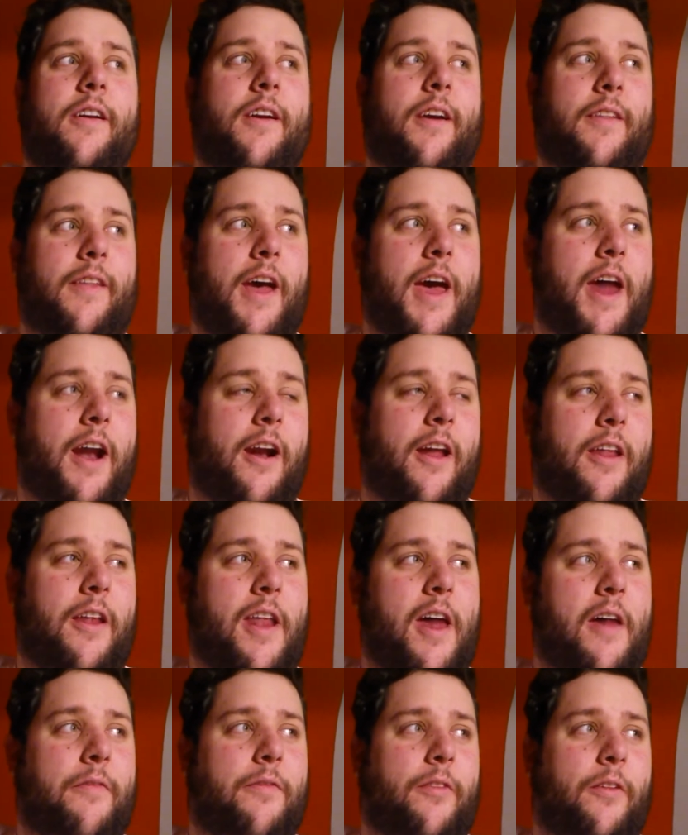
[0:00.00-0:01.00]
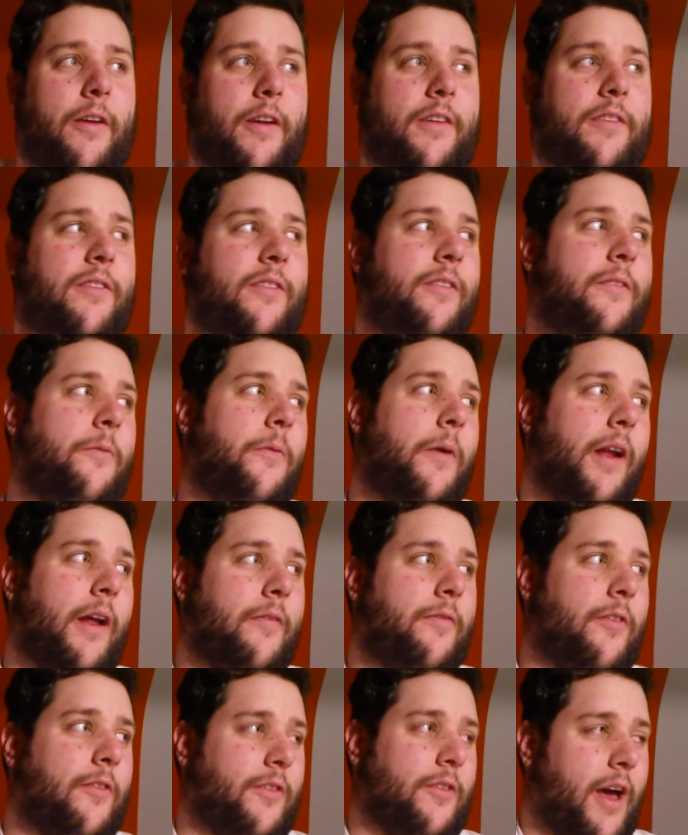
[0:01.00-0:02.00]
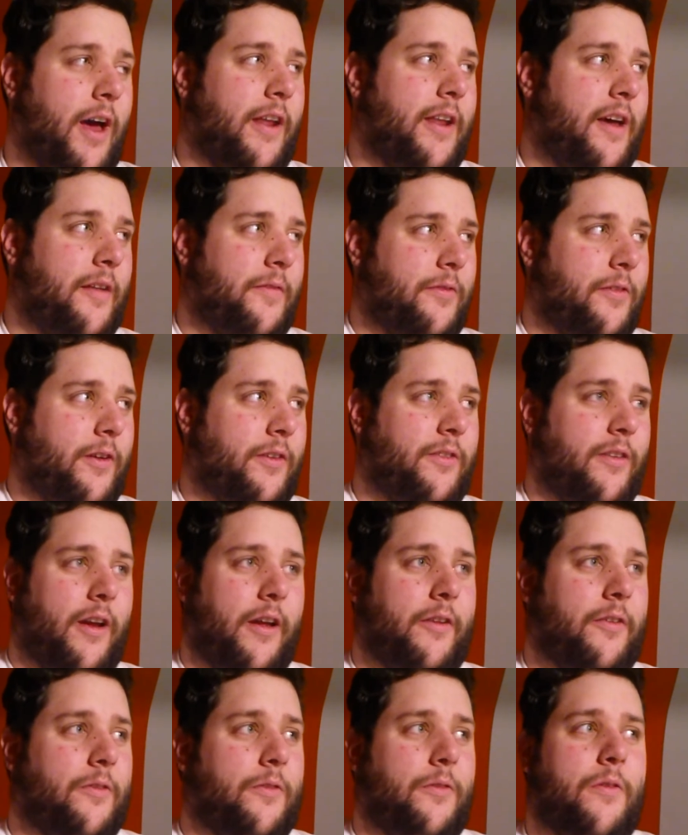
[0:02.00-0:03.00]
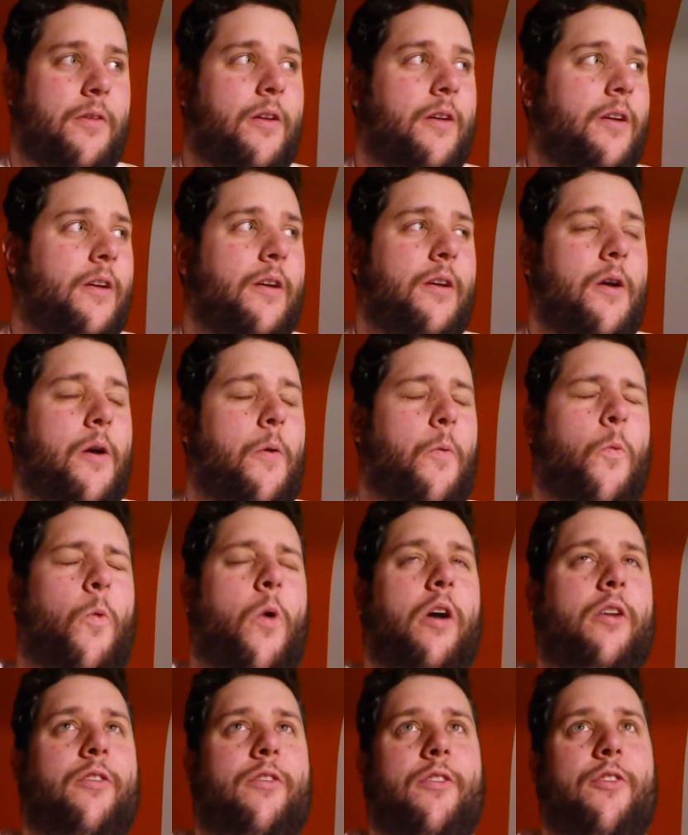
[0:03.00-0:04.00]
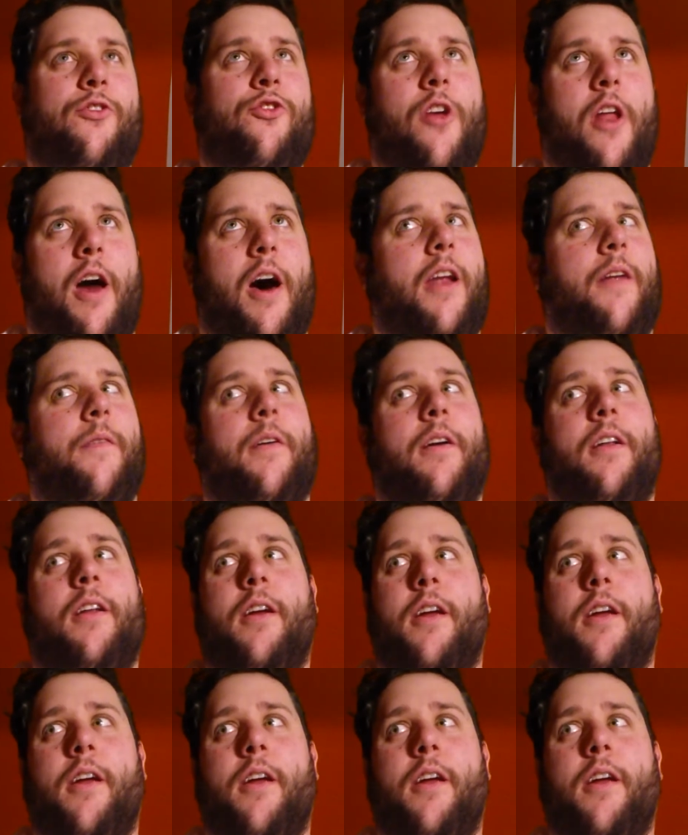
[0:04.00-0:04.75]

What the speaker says: And they had it on Netflix when I first got Netflix, and I just watched the shit out of it.